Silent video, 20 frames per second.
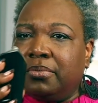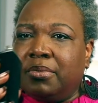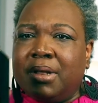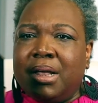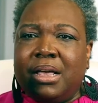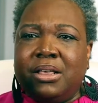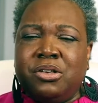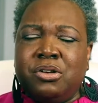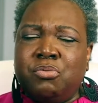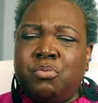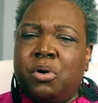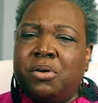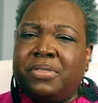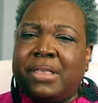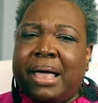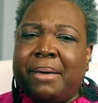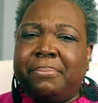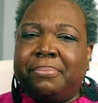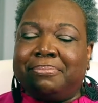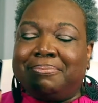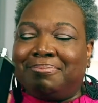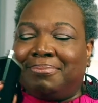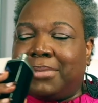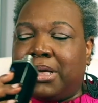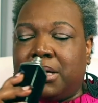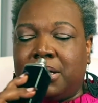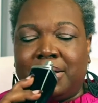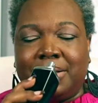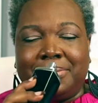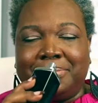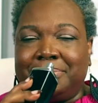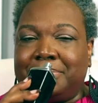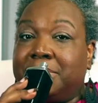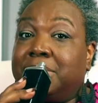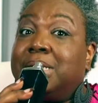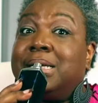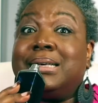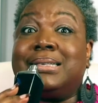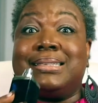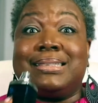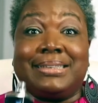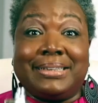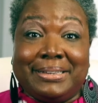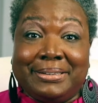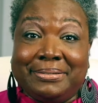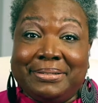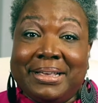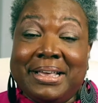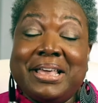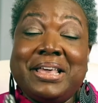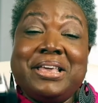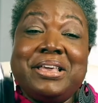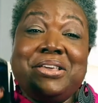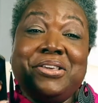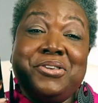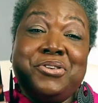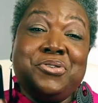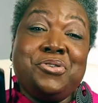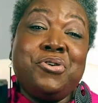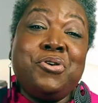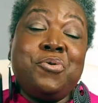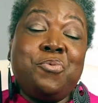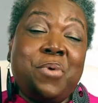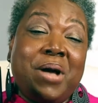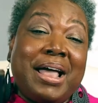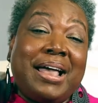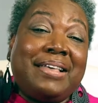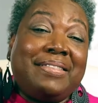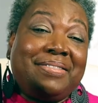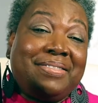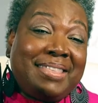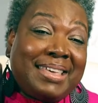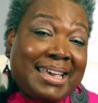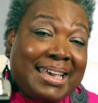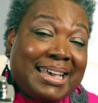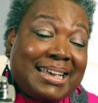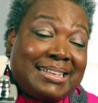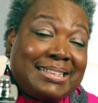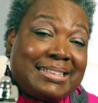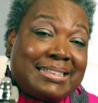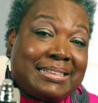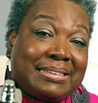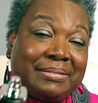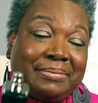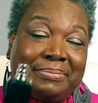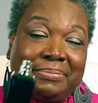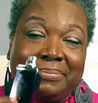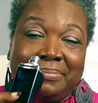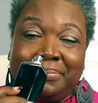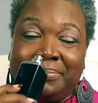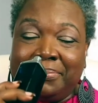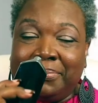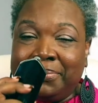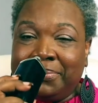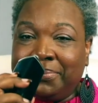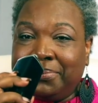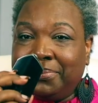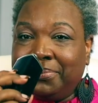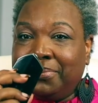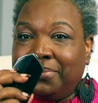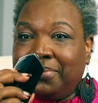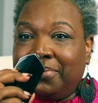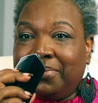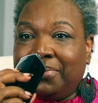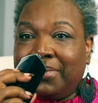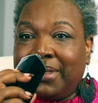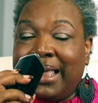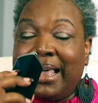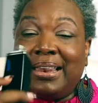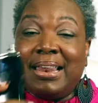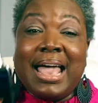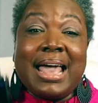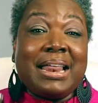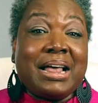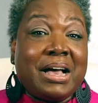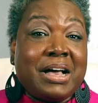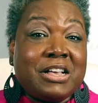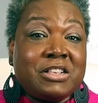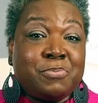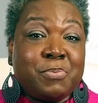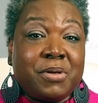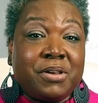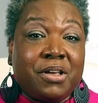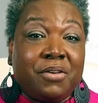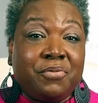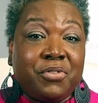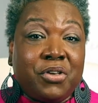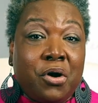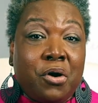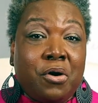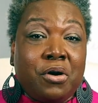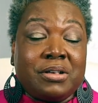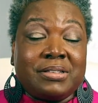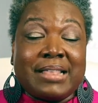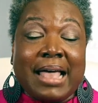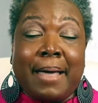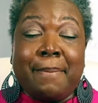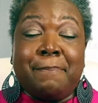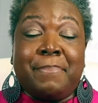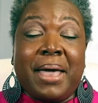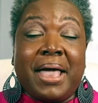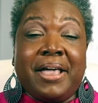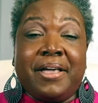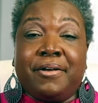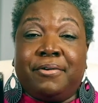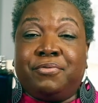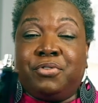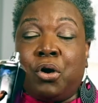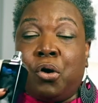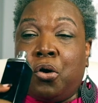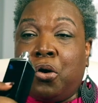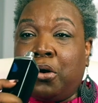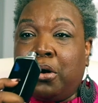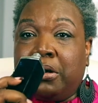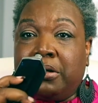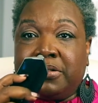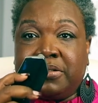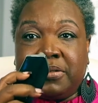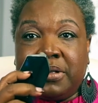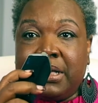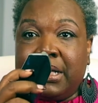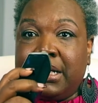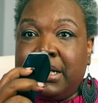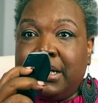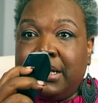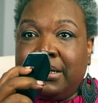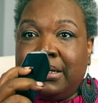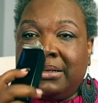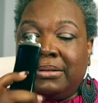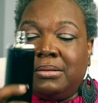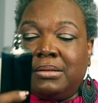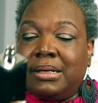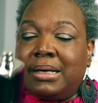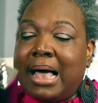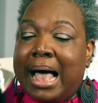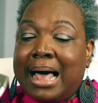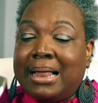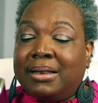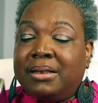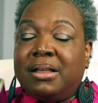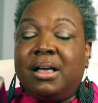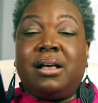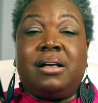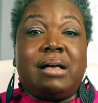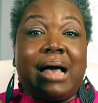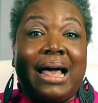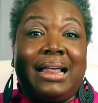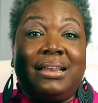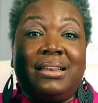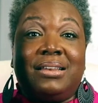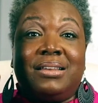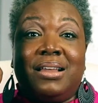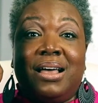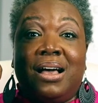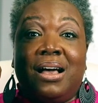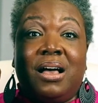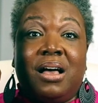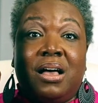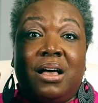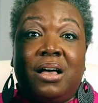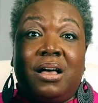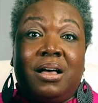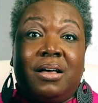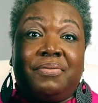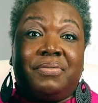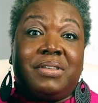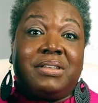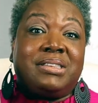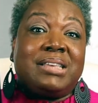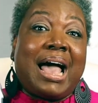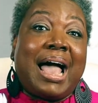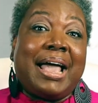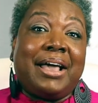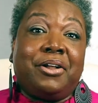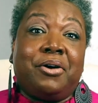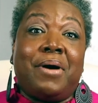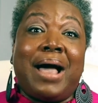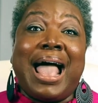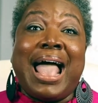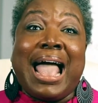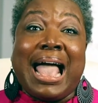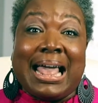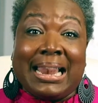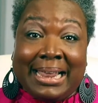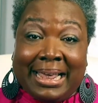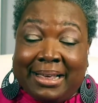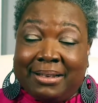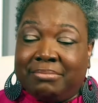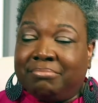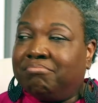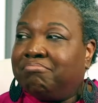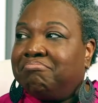and you want that. Listen, you wear this, and that husband of yours, that bae of yours. I love the title, Addict.